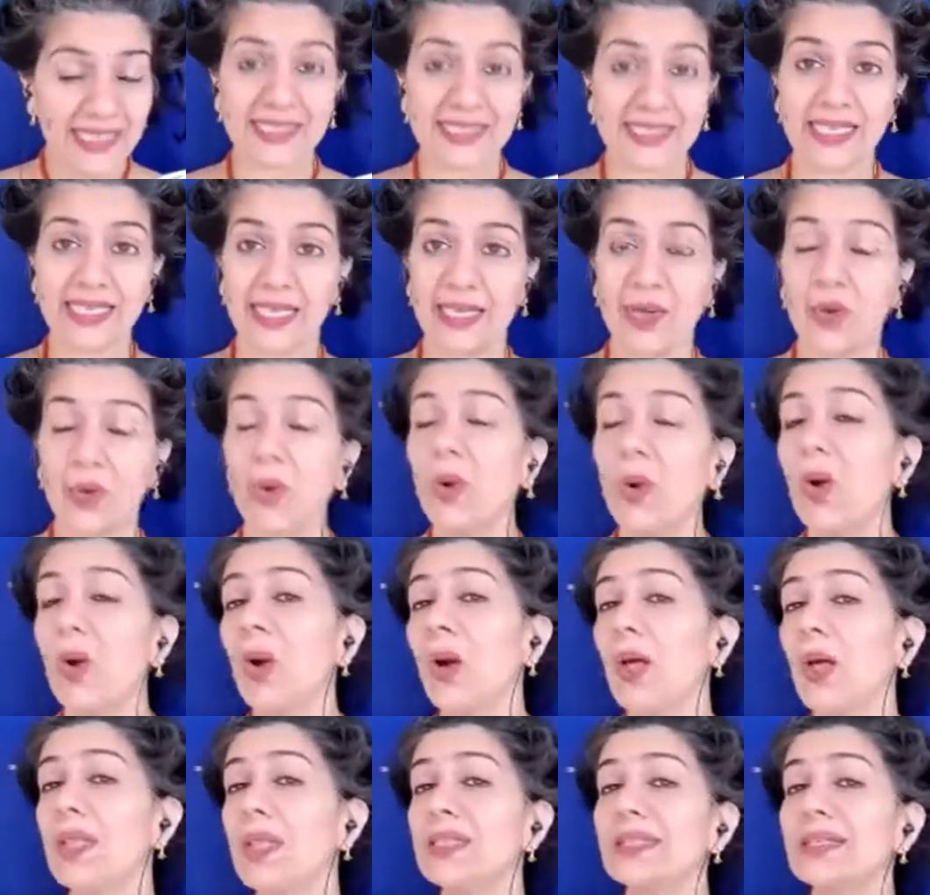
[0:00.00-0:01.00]
next day,
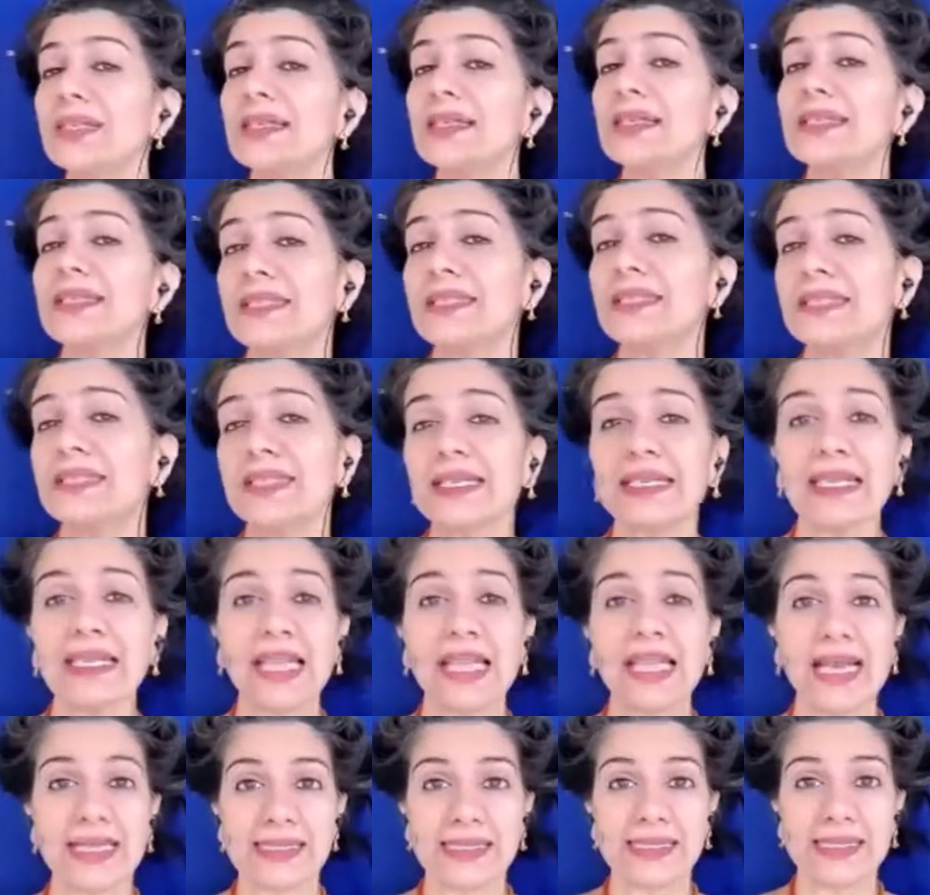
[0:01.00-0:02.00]
all the girls in the
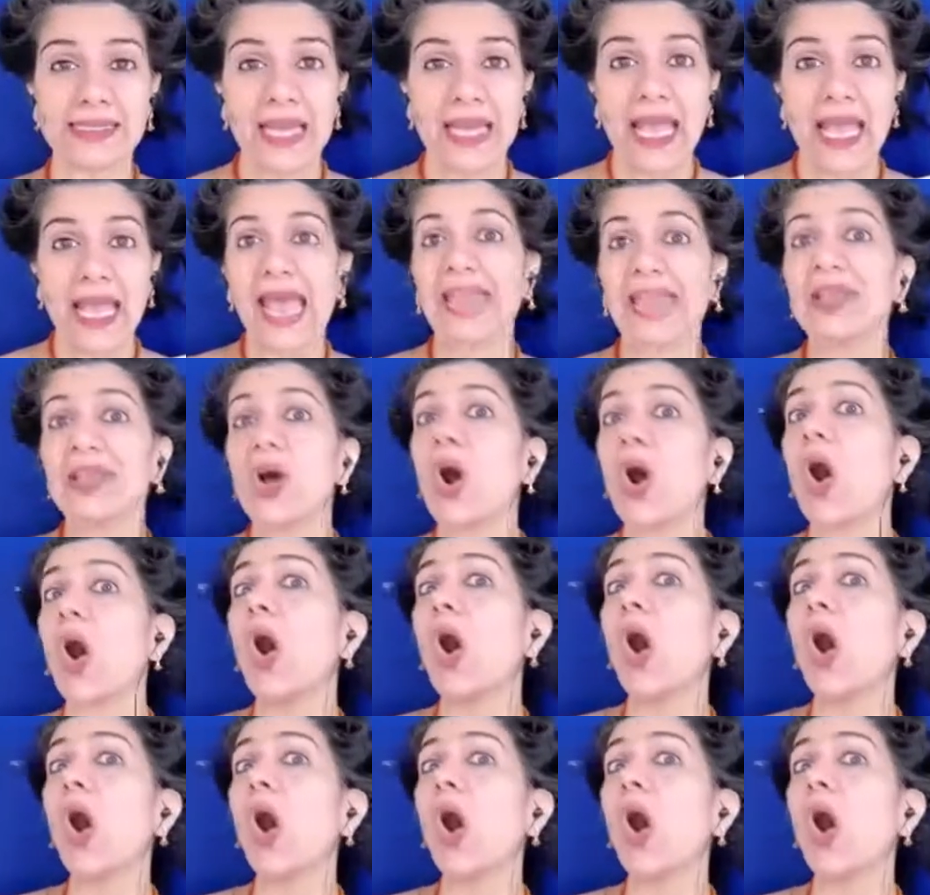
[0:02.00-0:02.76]
class and